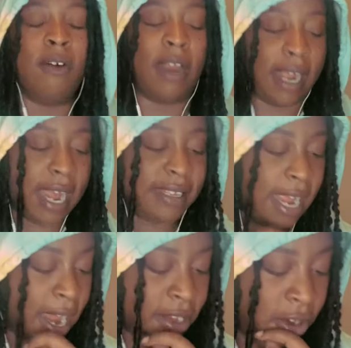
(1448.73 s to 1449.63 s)
Like I
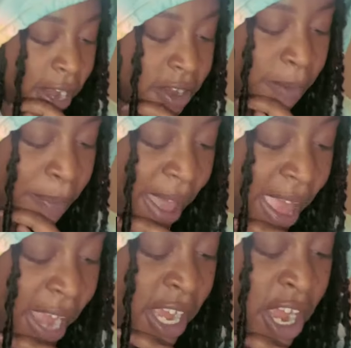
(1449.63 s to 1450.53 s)
said, you're in your
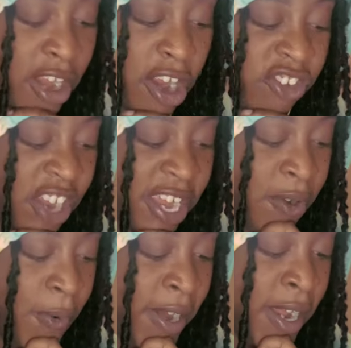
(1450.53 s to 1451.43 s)
bag. You're genuine.